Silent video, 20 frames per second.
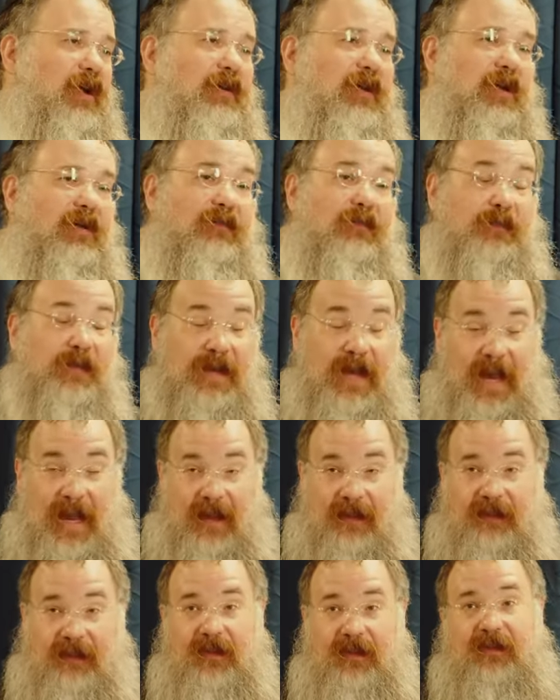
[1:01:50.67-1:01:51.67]
I, have been
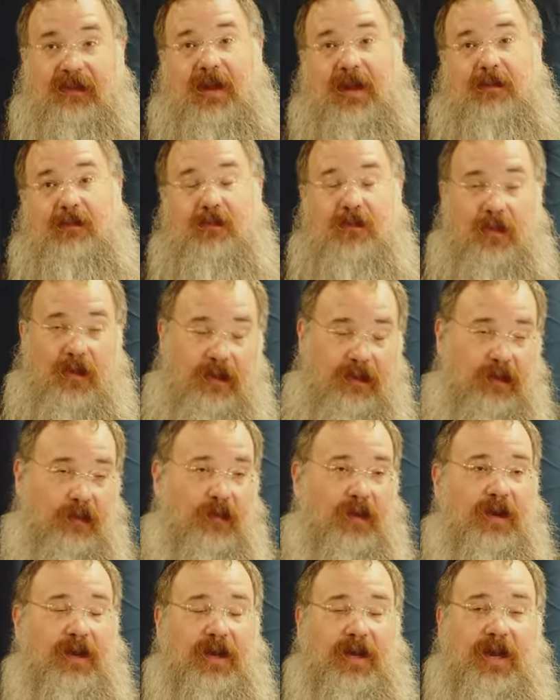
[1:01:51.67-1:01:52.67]
asked this on more than
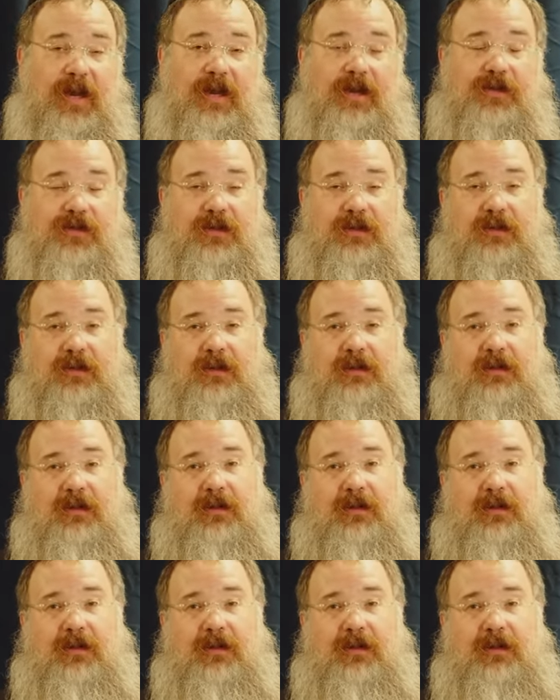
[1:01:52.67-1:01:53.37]
one occasion.